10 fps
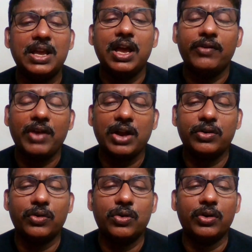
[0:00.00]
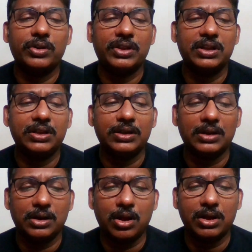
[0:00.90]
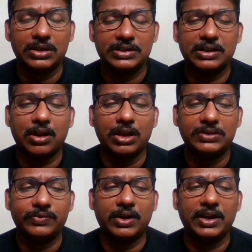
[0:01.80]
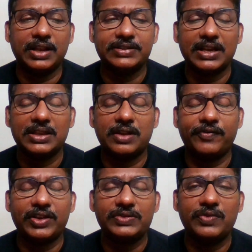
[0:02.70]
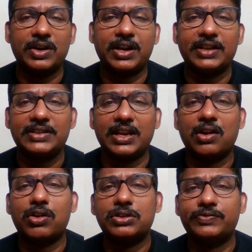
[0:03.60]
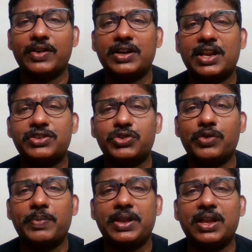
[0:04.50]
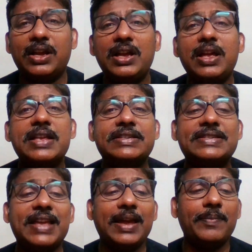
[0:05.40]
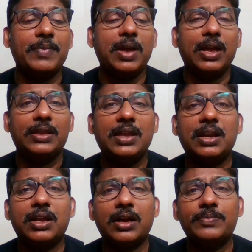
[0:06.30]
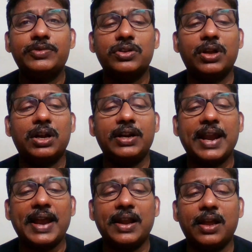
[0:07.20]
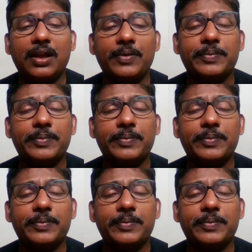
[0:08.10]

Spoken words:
we have to go to the last vertex, and the first vertex and last vertex should be the same. Then comes to the trial